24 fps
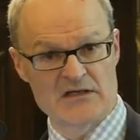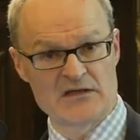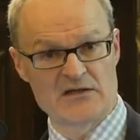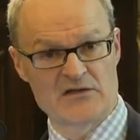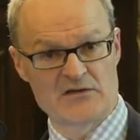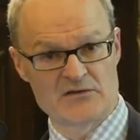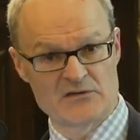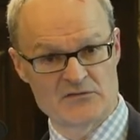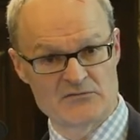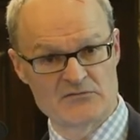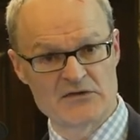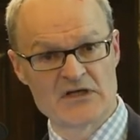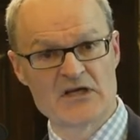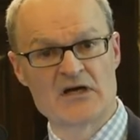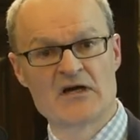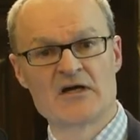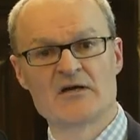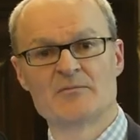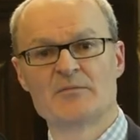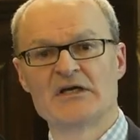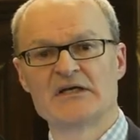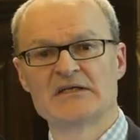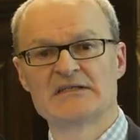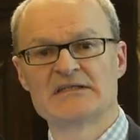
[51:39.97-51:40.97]
that the
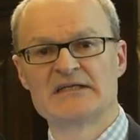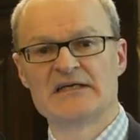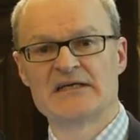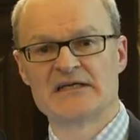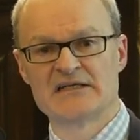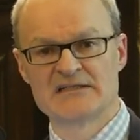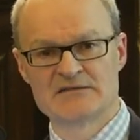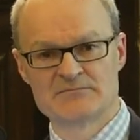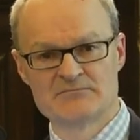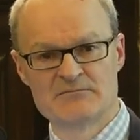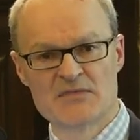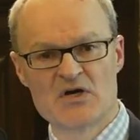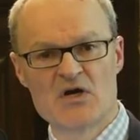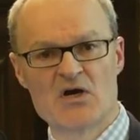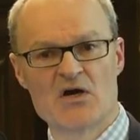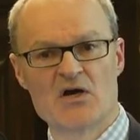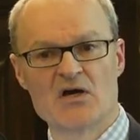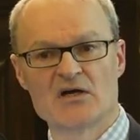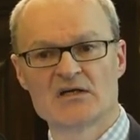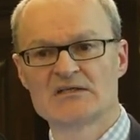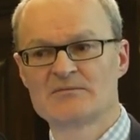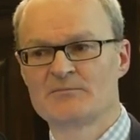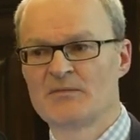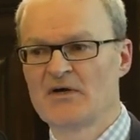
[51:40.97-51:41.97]
reliability is
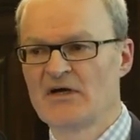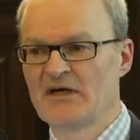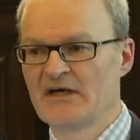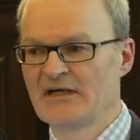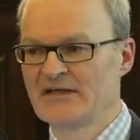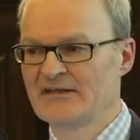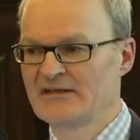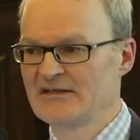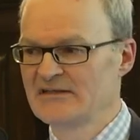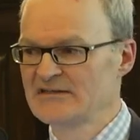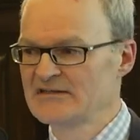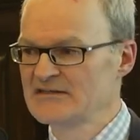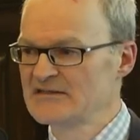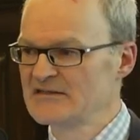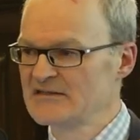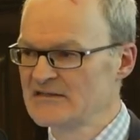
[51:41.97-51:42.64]
marked by this